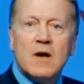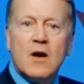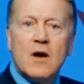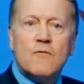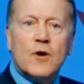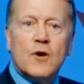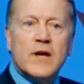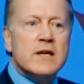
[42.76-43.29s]

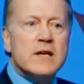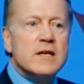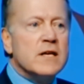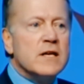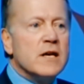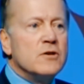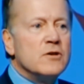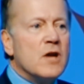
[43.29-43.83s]
for
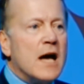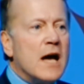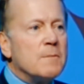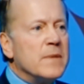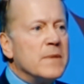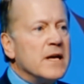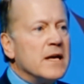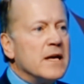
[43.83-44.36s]
India
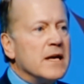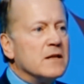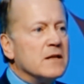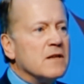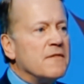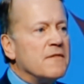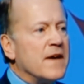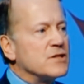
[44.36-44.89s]
not being
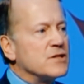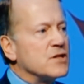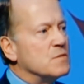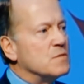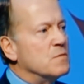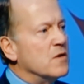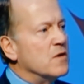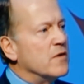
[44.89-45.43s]
the
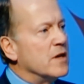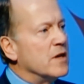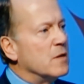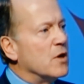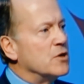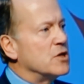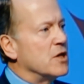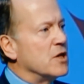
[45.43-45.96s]
fastest moving
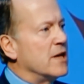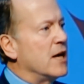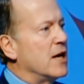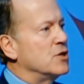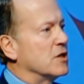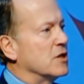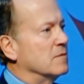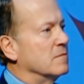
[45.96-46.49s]
emerging
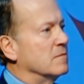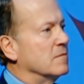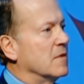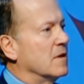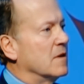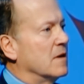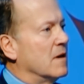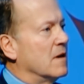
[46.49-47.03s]
nation,
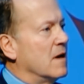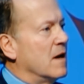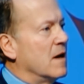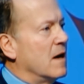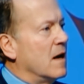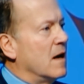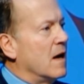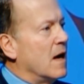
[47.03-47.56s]

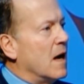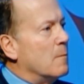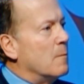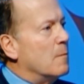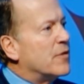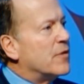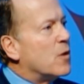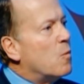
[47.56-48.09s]

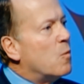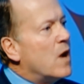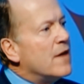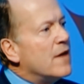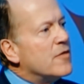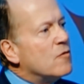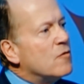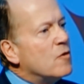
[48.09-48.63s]
but the
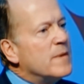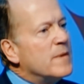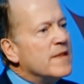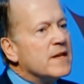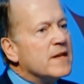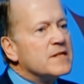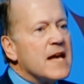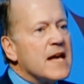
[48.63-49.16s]
one that will be the
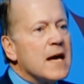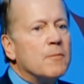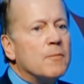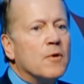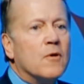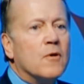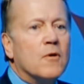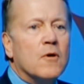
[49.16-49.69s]

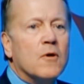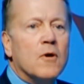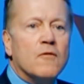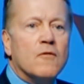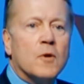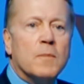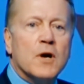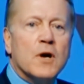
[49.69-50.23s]
example
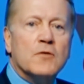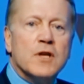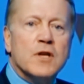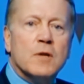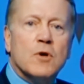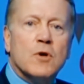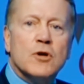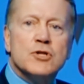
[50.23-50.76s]
for both the
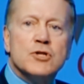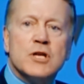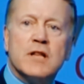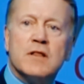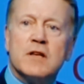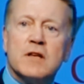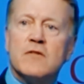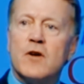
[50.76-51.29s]
emerging
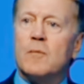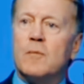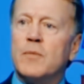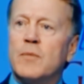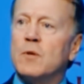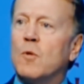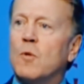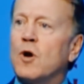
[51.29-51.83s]
and the
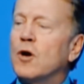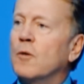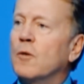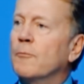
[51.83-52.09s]
developing world.